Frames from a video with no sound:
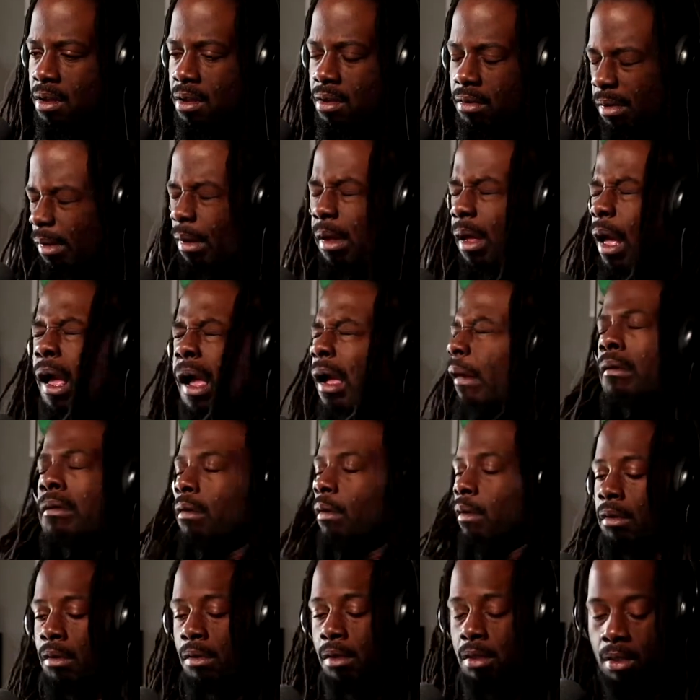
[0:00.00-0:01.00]

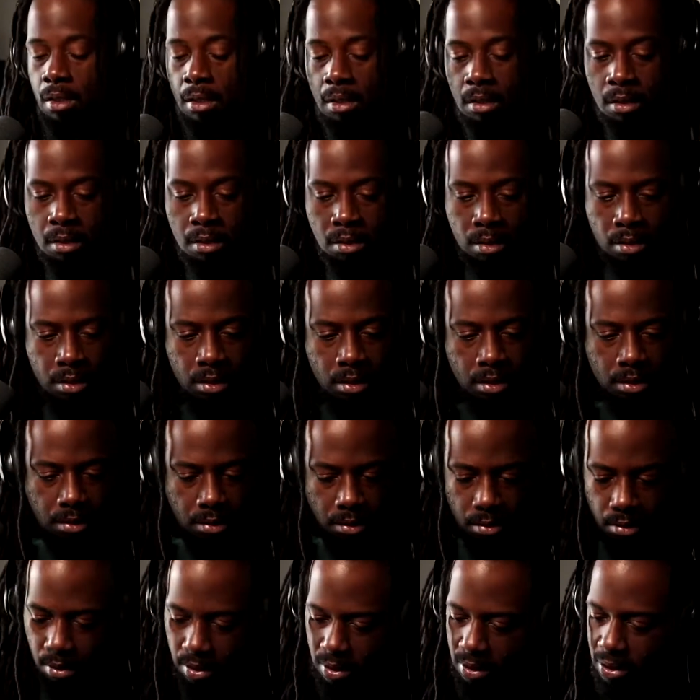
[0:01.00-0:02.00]

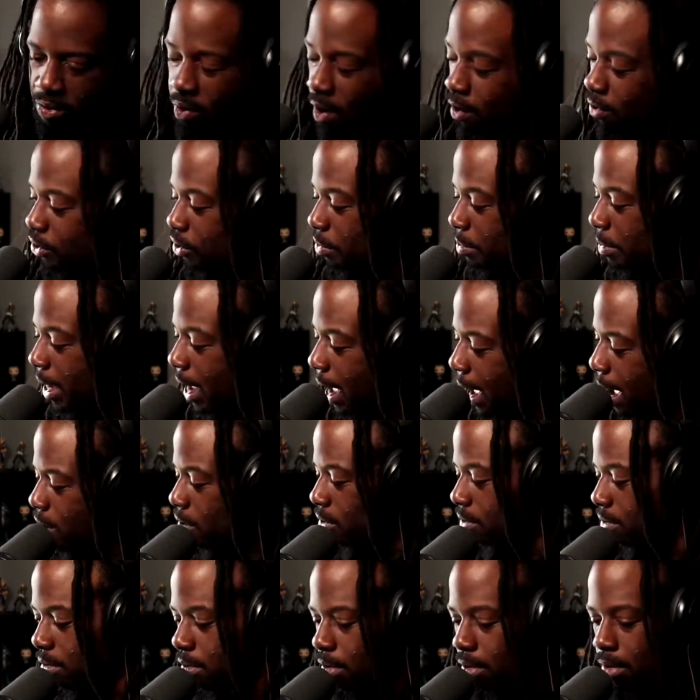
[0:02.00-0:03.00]
This is grossing me out.
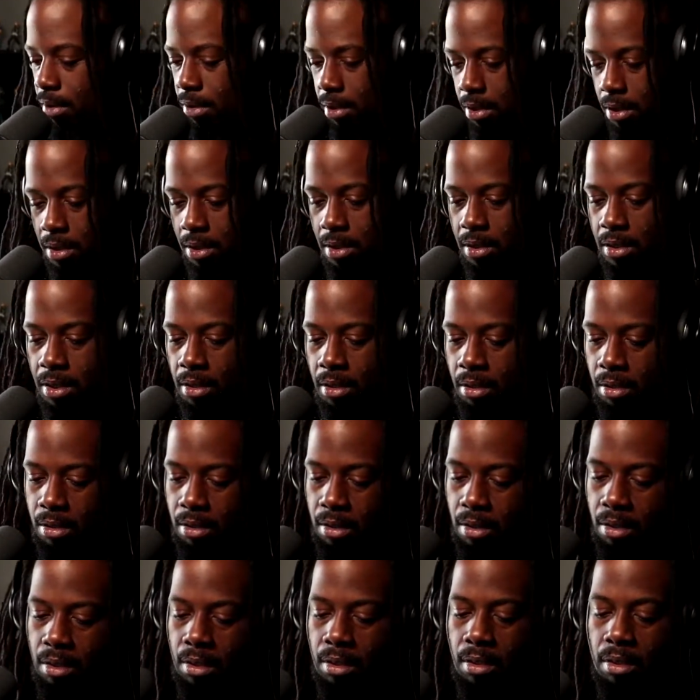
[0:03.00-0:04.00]

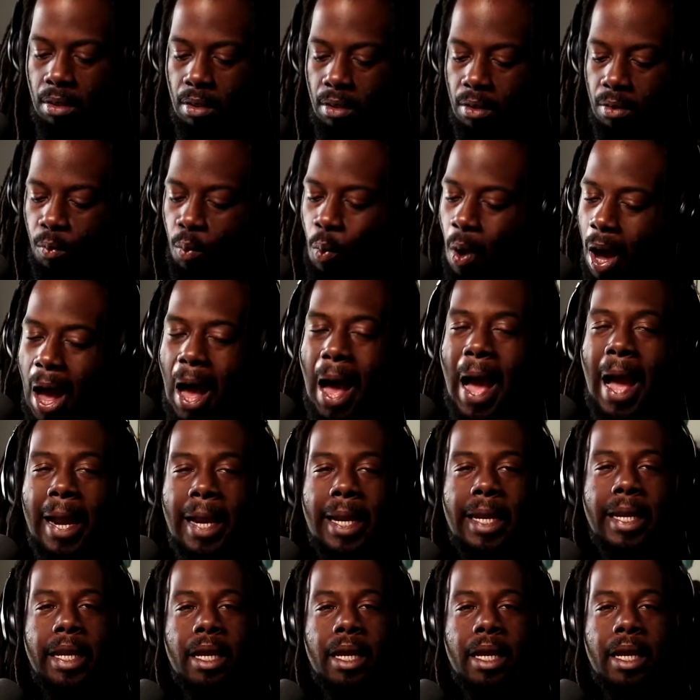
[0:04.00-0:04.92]
Why?